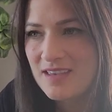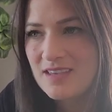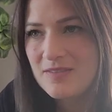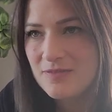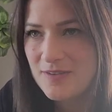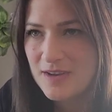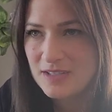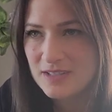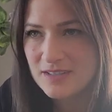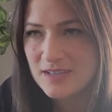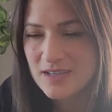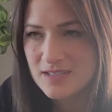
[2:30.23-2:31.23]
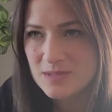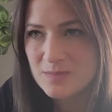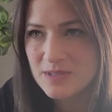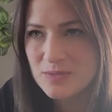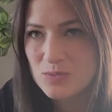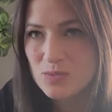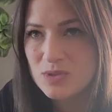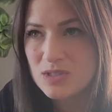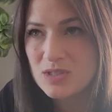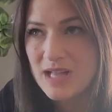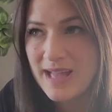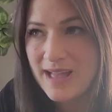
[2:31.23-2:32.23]
finding a husband
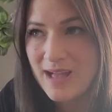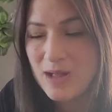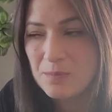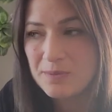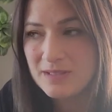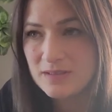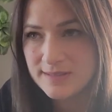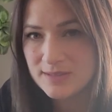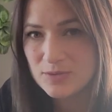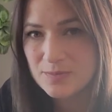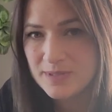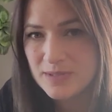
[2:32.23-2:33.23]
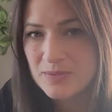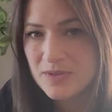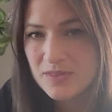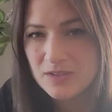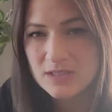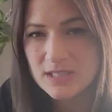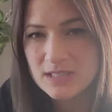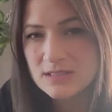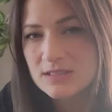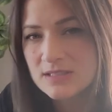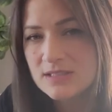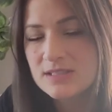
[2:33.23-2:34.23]
will help a little bit with the
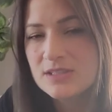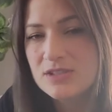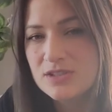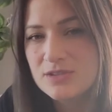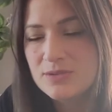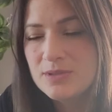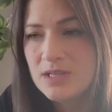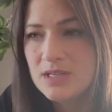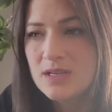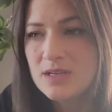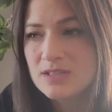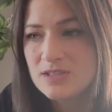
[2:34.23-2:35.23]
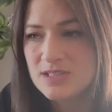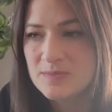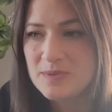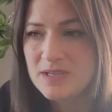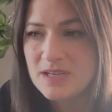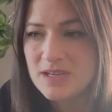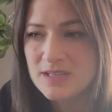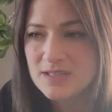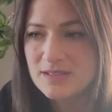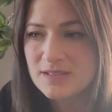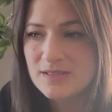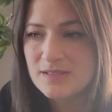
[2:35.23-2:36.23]
laziness issue, just
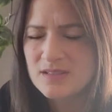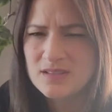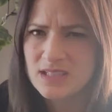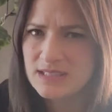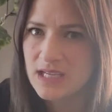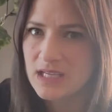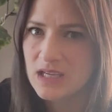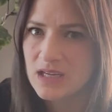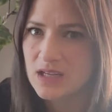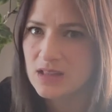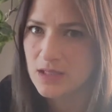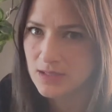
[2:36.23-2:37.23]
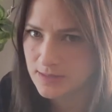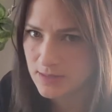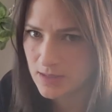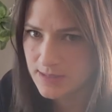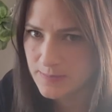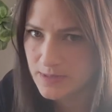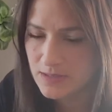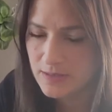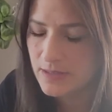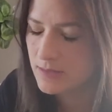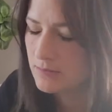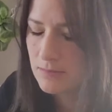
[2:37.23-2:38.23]
because unless I get a lazy husband,
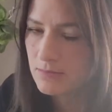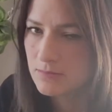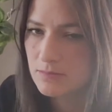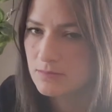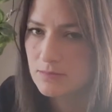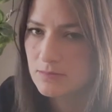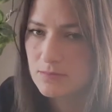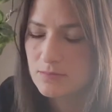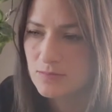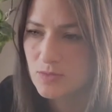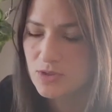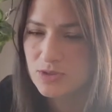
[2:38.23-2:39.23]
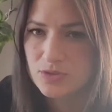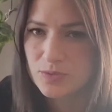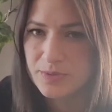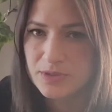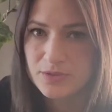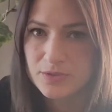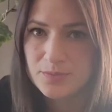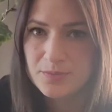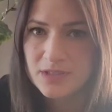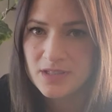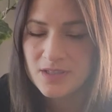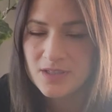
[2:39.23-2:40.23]
then we're super doomed.
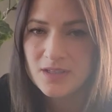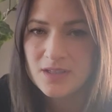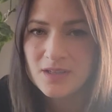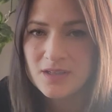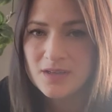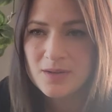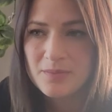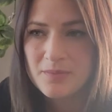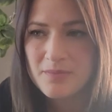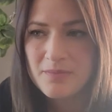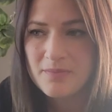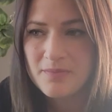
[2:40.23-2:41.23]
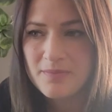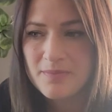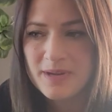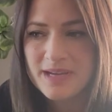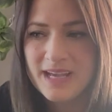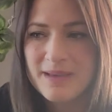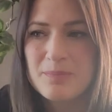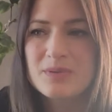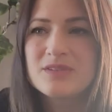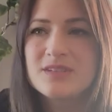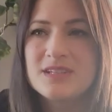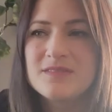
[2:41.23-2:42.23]
But I
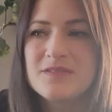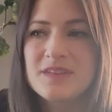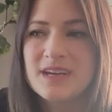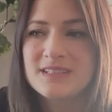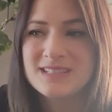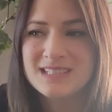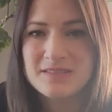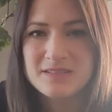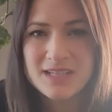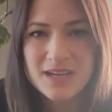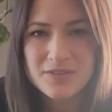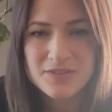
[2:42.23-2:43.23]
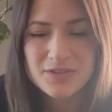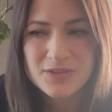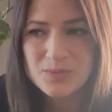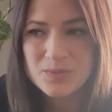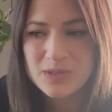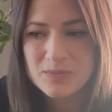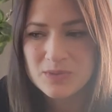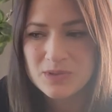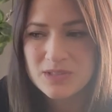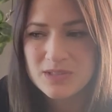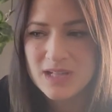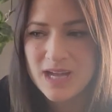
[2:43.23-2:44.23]
believe that together we
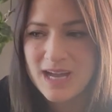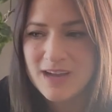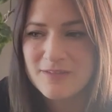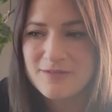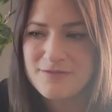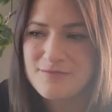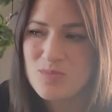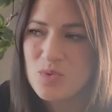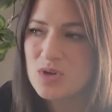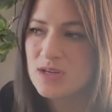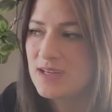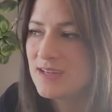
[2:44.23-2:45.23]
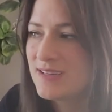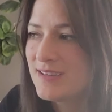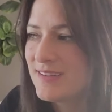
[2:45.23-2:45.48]
will have more